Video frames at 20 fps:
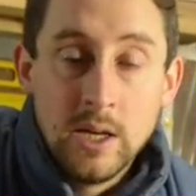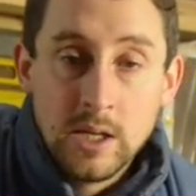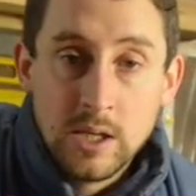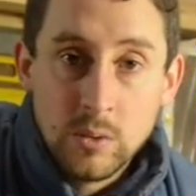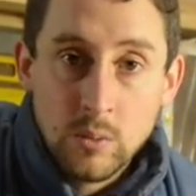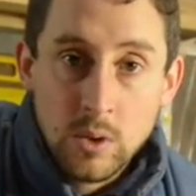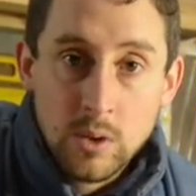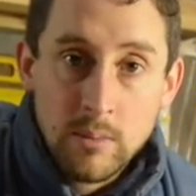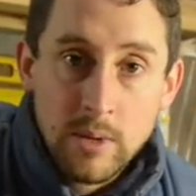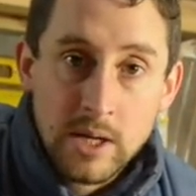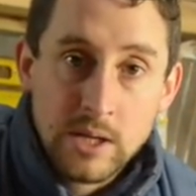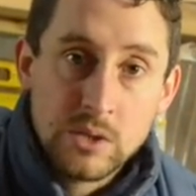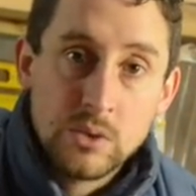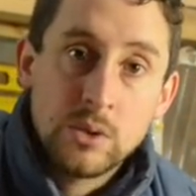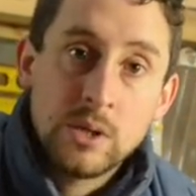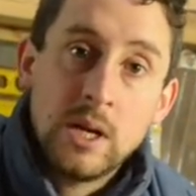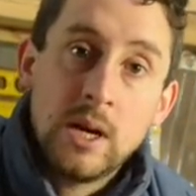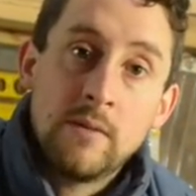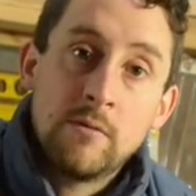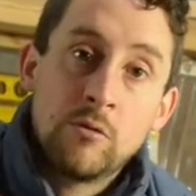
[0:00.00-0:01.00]
You want to make
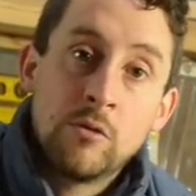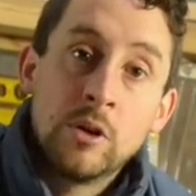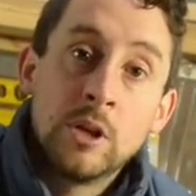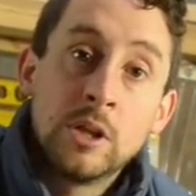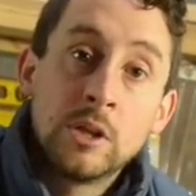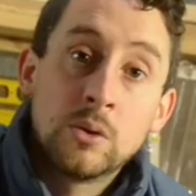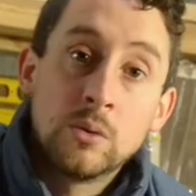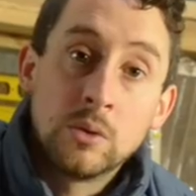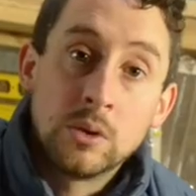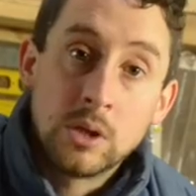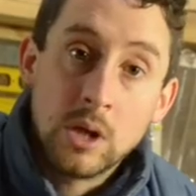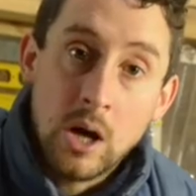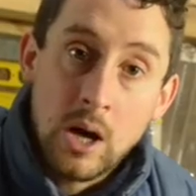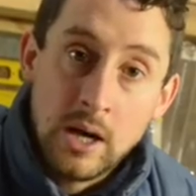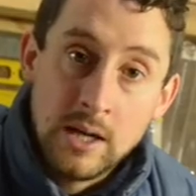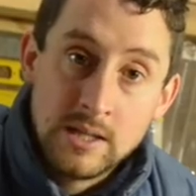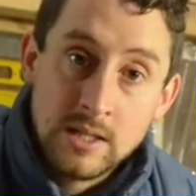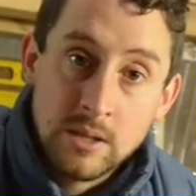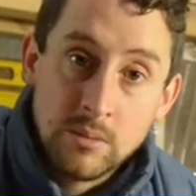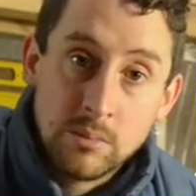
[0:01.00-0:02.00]
sure you have really good
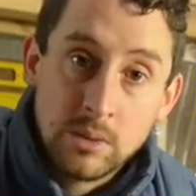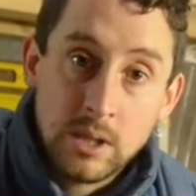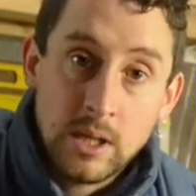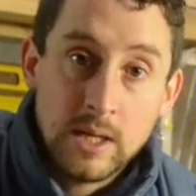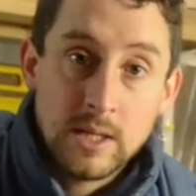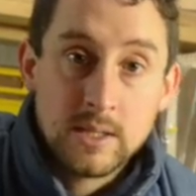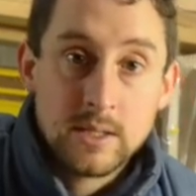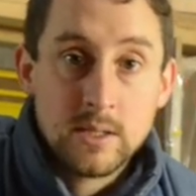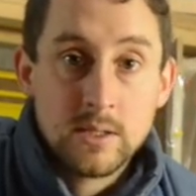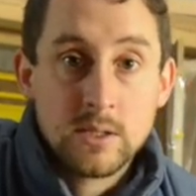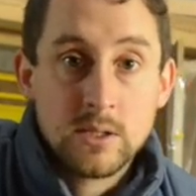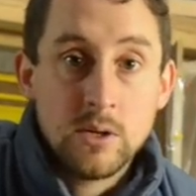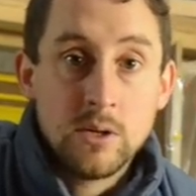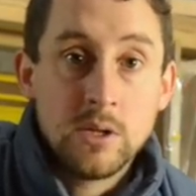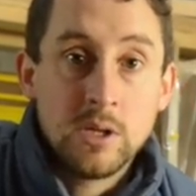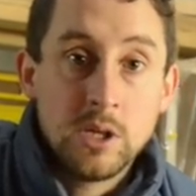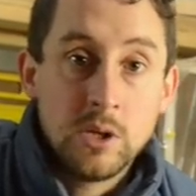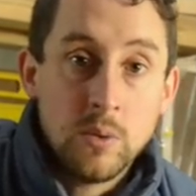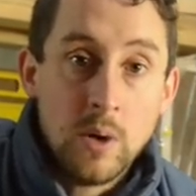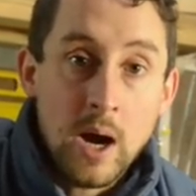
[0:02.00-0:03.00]
guides in place so
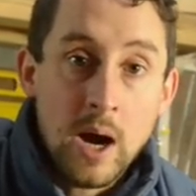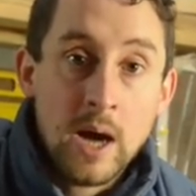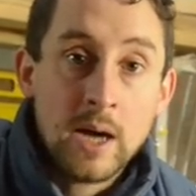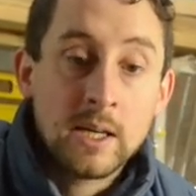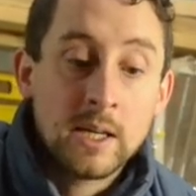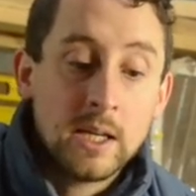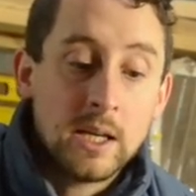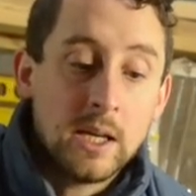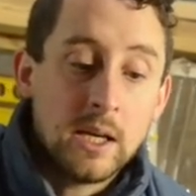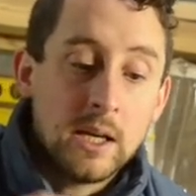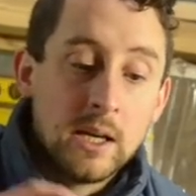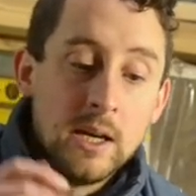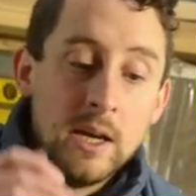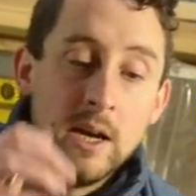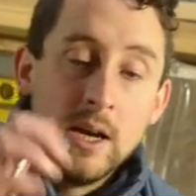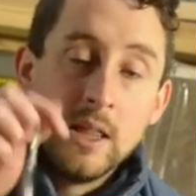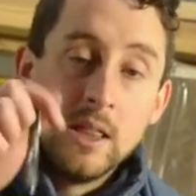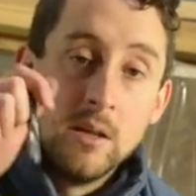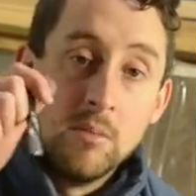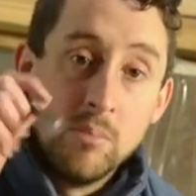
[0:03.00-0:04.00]
that you are getting
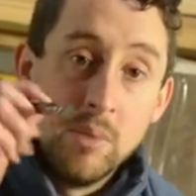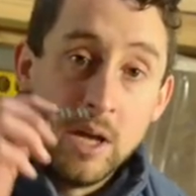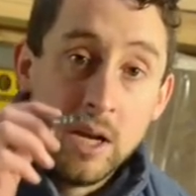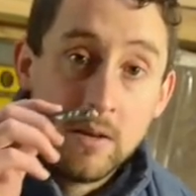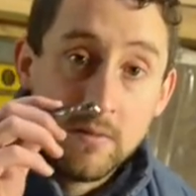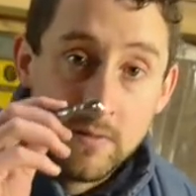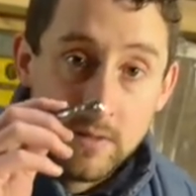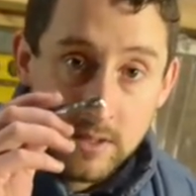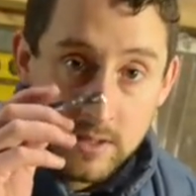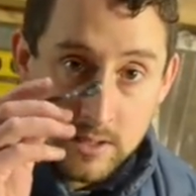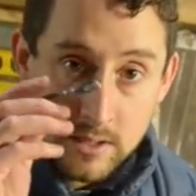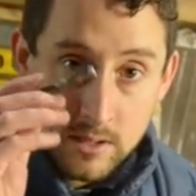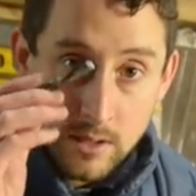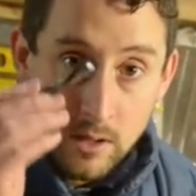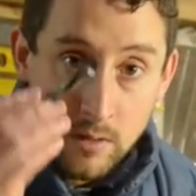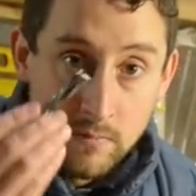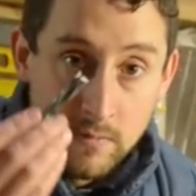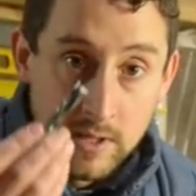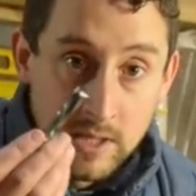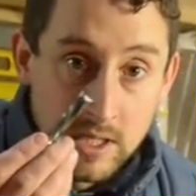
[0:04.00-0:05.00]
the benefits
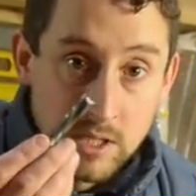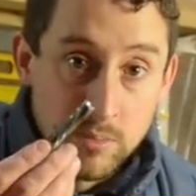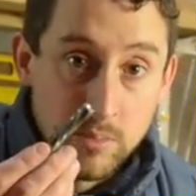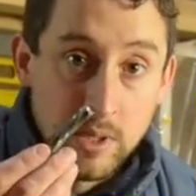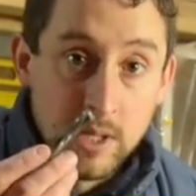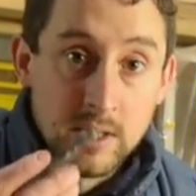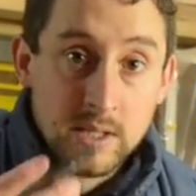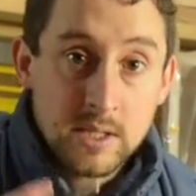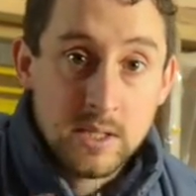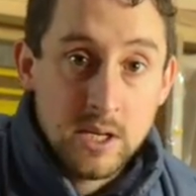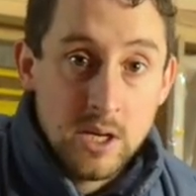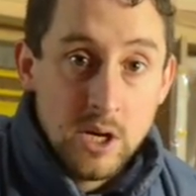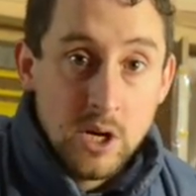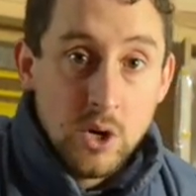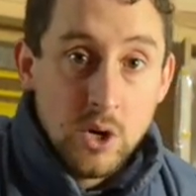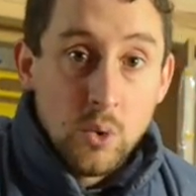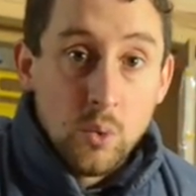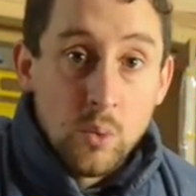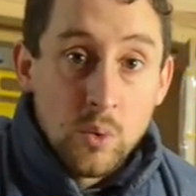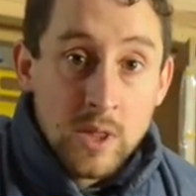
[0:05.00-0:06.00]
of these bits
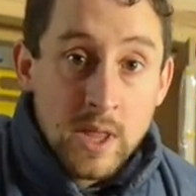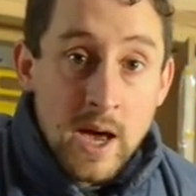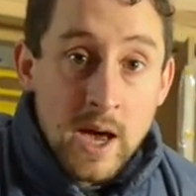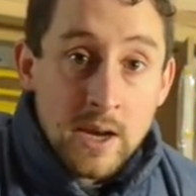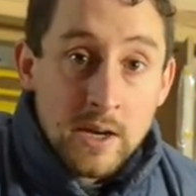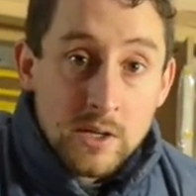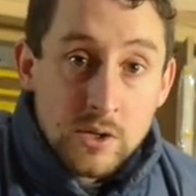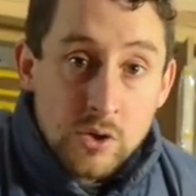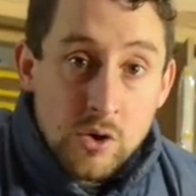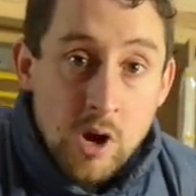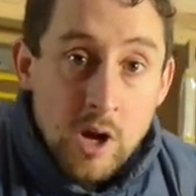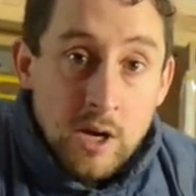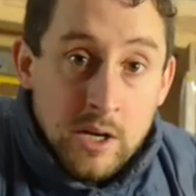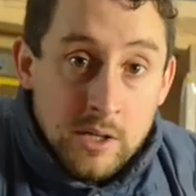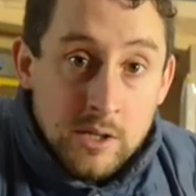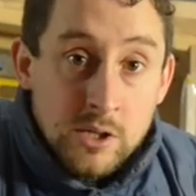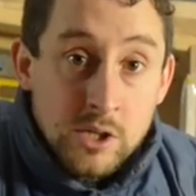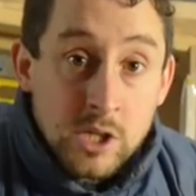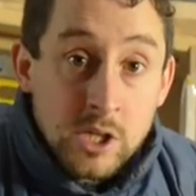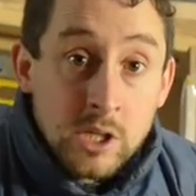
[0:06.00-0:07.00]
without it trying
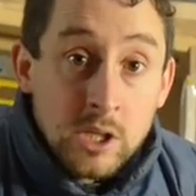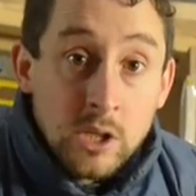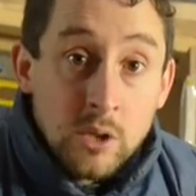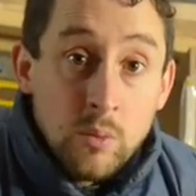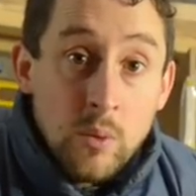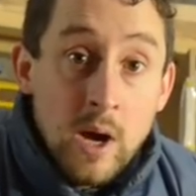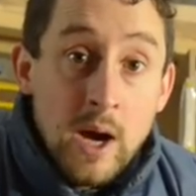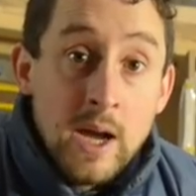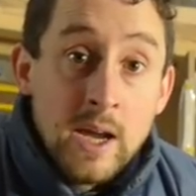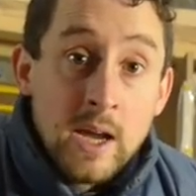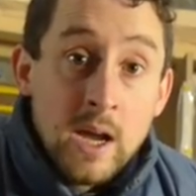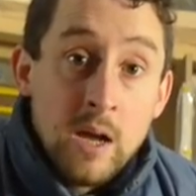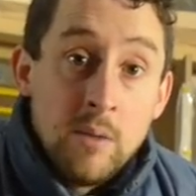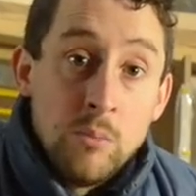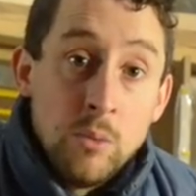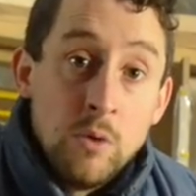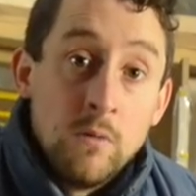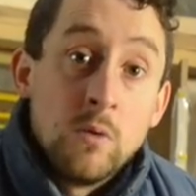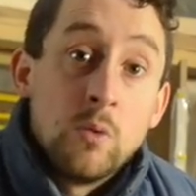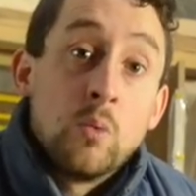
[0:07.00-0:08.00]
to jiggle away and
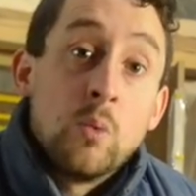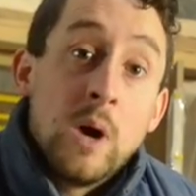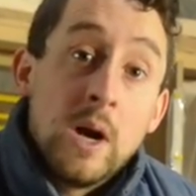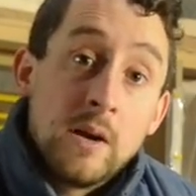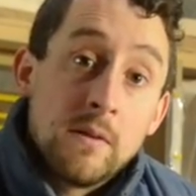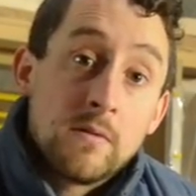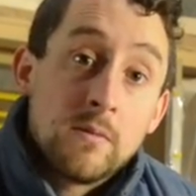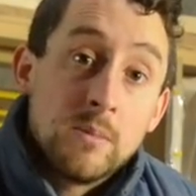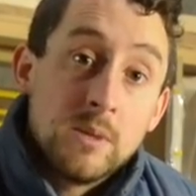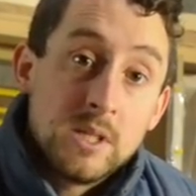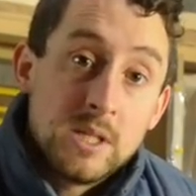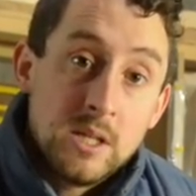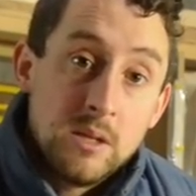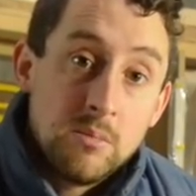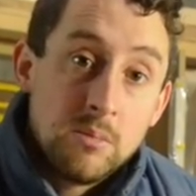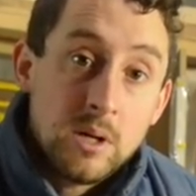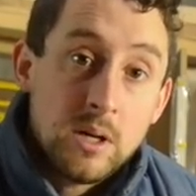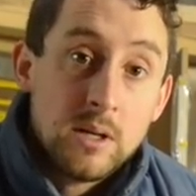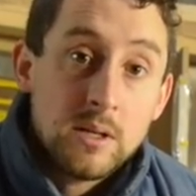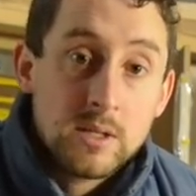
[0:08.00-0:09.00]
move away from the
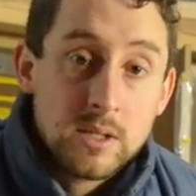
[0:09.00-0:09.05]
timber.